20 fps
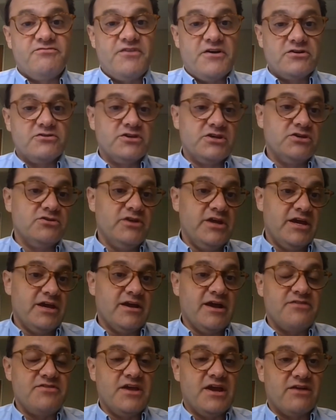fairly
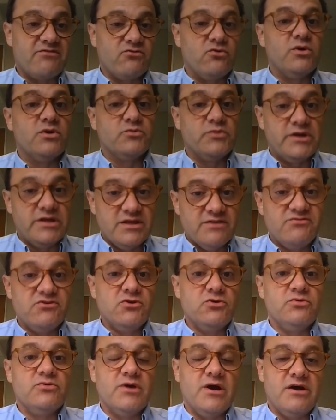unique. I think everyone would give
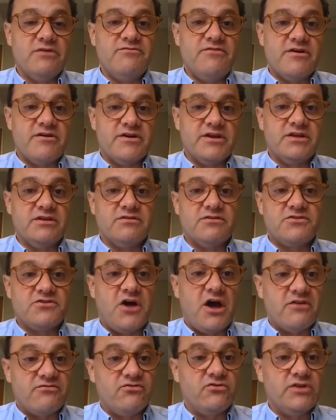you a very
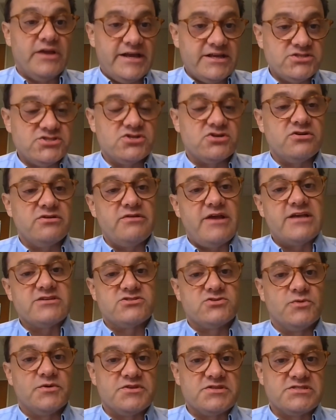thoughtful answer
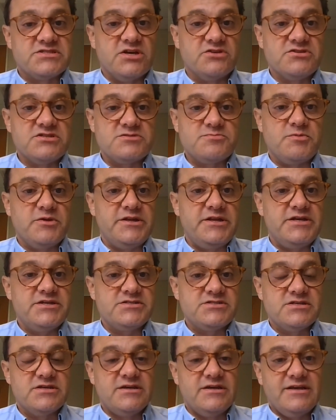as to what the sell discipline
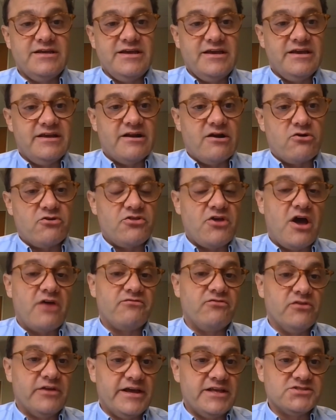is. And our
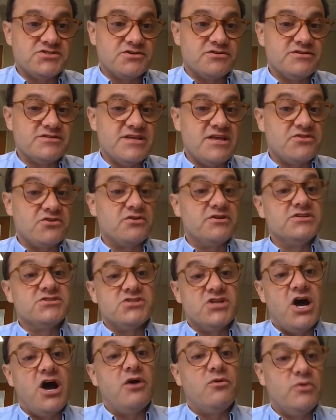thoughtful answer is that there
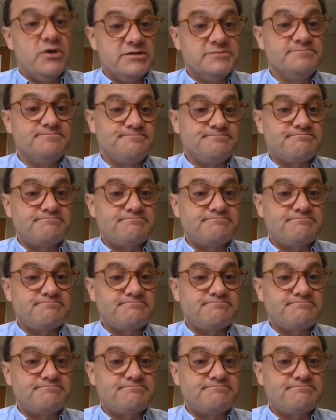is not one.